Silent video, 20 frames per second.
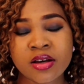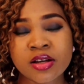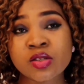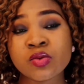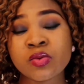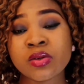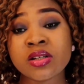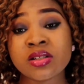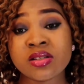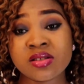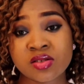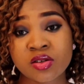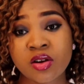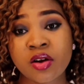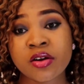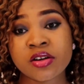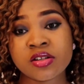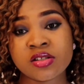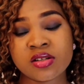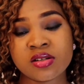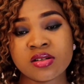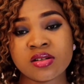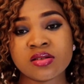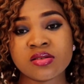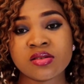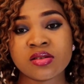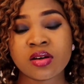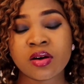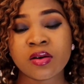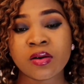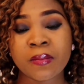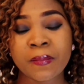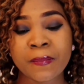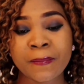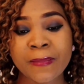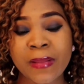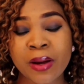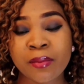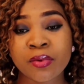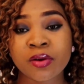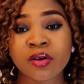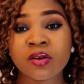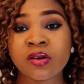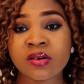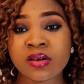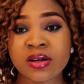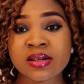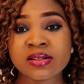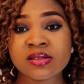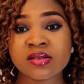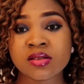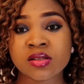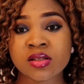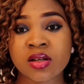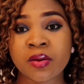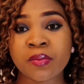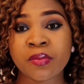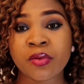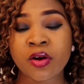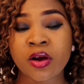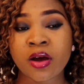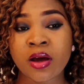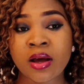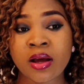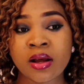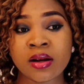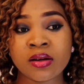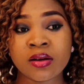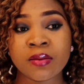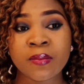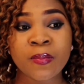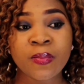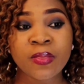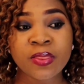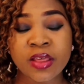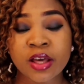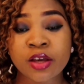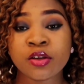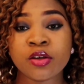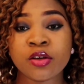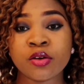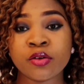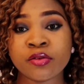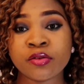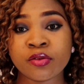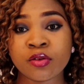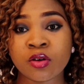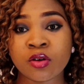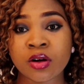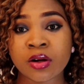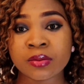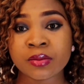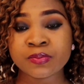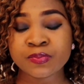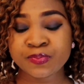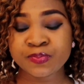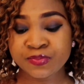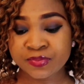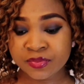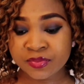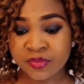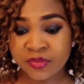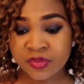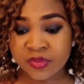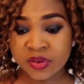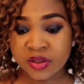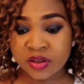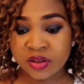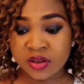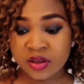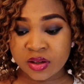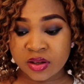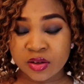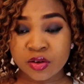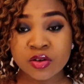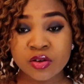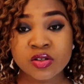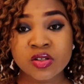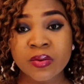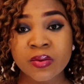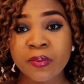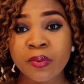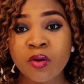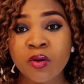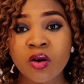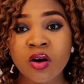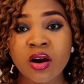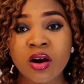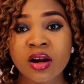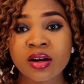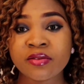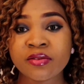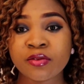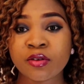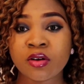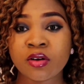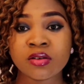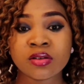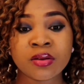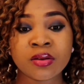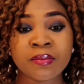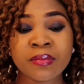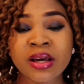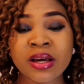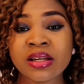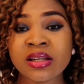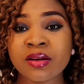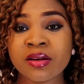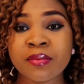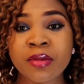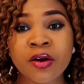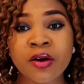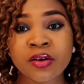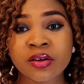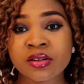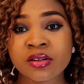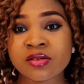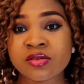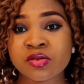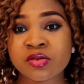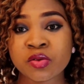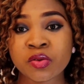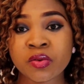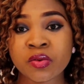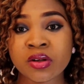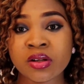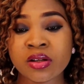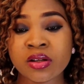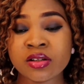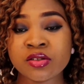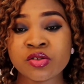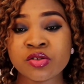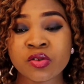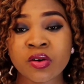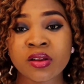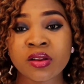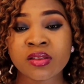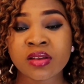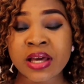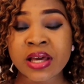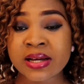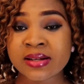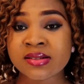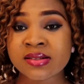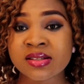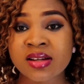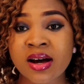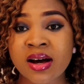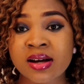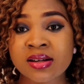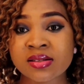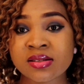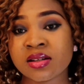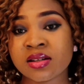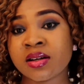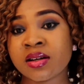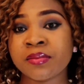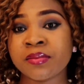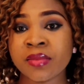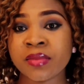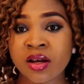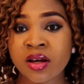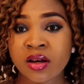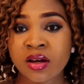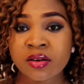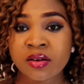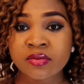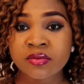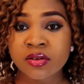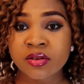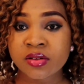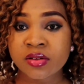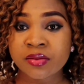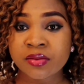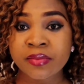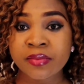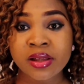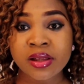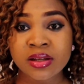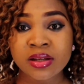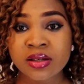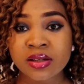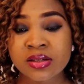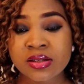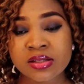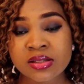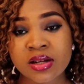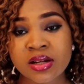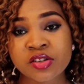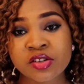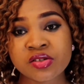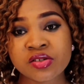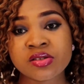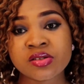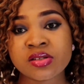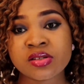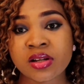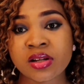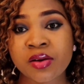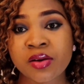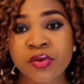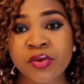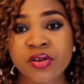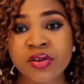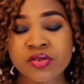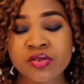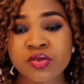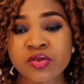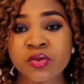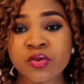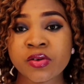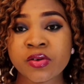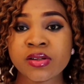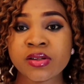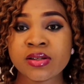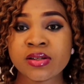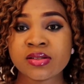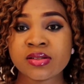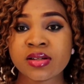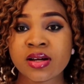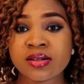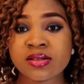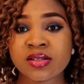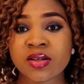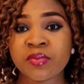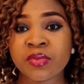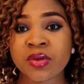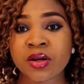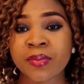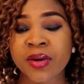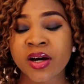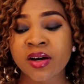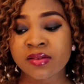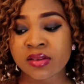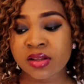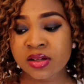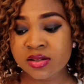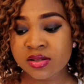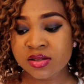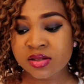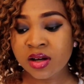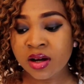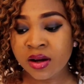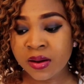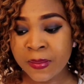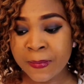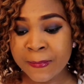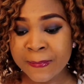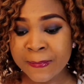really discouraging. So I pray God answers our prayer, and thank you for your support, for the many Americans who really joined the Endsars, for the many international celebrities who really said something about this.